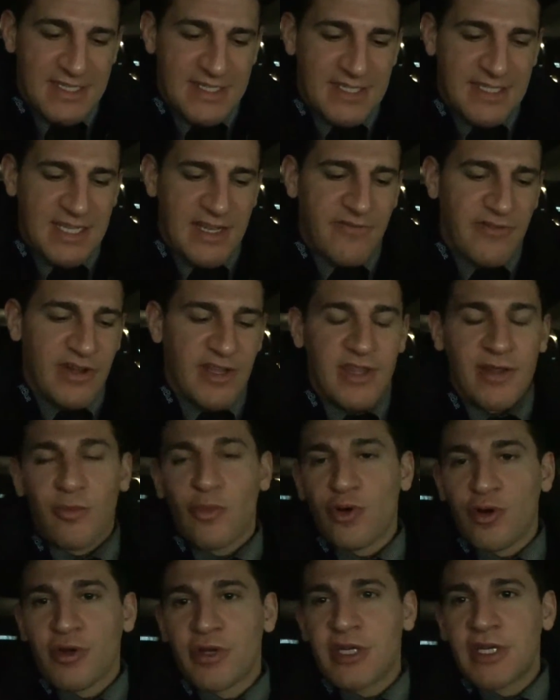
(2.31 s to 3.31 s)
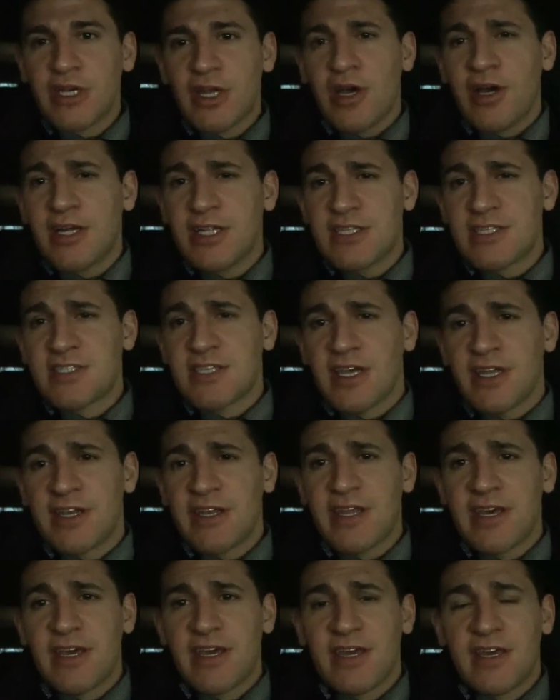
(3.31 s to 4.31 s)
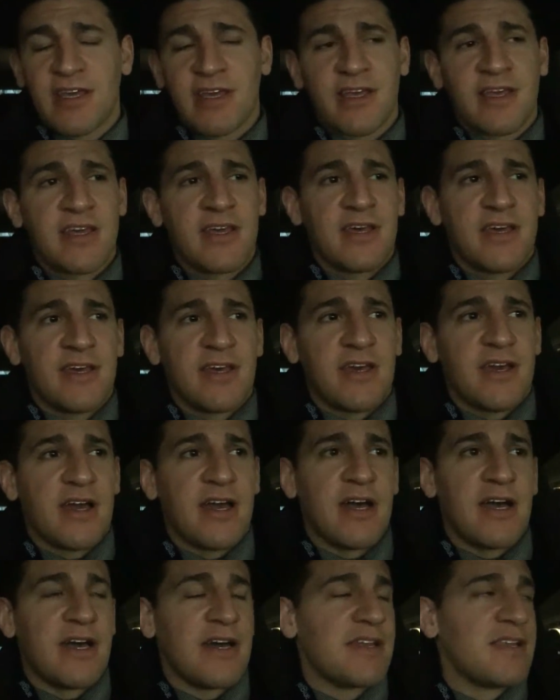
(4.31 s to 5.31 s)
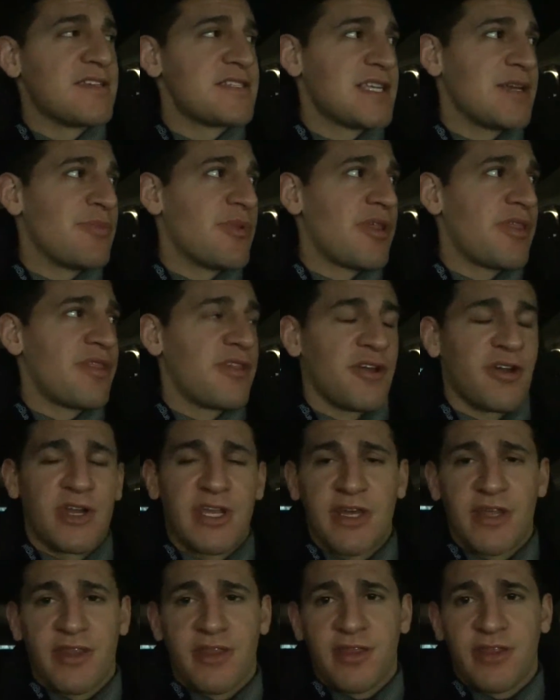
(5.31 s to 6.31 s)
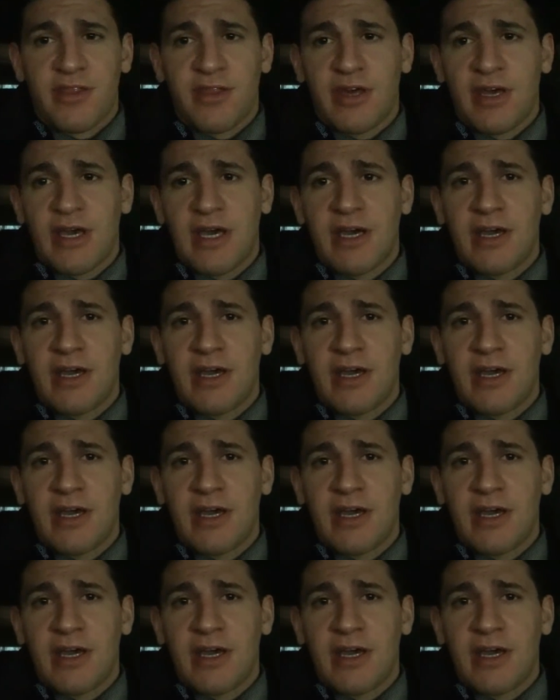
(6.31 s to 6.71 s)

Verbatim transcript: 7 in the morning on Sunday, uh, December 30th.